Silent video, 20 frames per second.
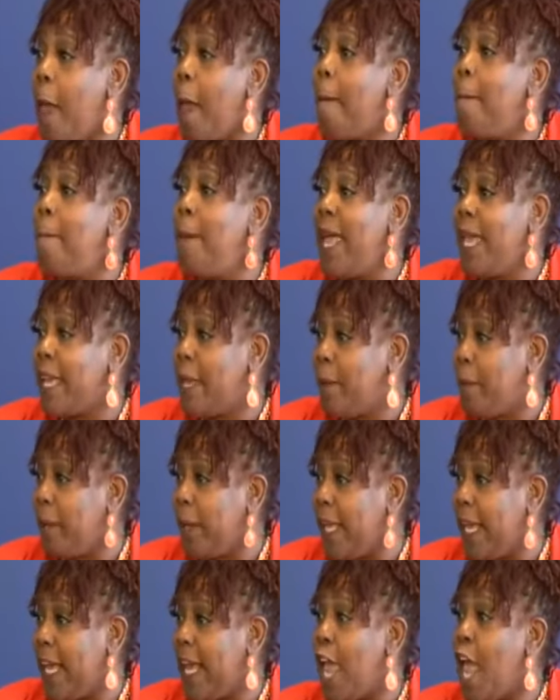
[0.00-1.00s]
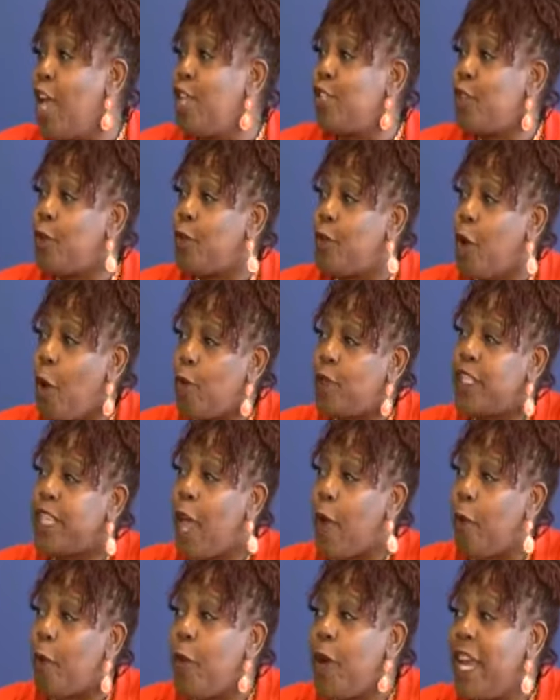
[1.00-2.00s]
make it plain. So those
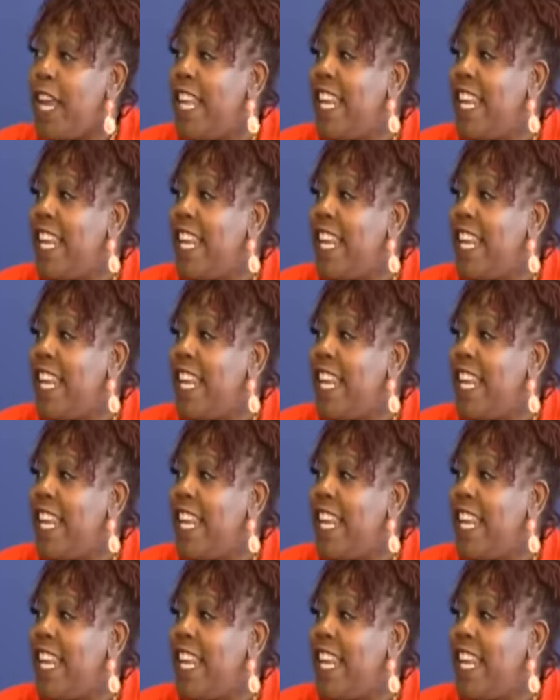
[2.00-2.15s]
that read